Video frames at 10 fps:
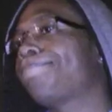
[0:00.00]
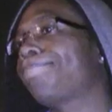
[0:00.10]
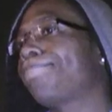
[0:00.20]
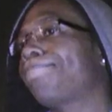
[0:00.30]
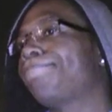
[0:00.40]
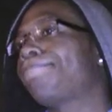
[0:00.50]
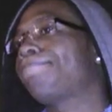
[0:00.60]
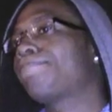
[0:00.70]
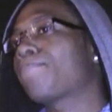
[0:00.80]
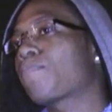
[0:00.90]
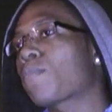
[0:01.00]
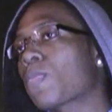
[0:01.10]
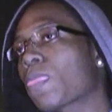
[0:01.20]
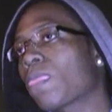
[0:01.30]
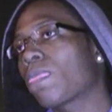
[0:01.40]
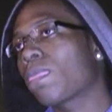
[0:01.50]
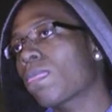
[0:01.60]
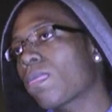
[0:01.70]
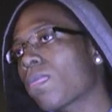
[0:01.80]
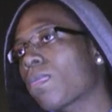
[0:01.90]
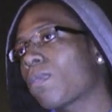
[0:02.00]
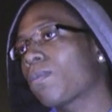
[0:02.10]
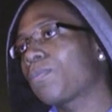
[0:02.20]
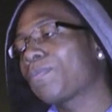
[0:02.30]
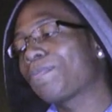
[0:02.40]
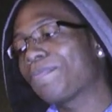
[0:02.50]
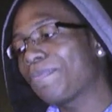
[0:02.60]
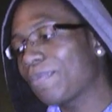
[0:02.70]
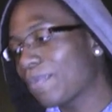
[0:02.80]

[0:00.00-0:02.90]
nothing is happening. Like the phone will ring and ring and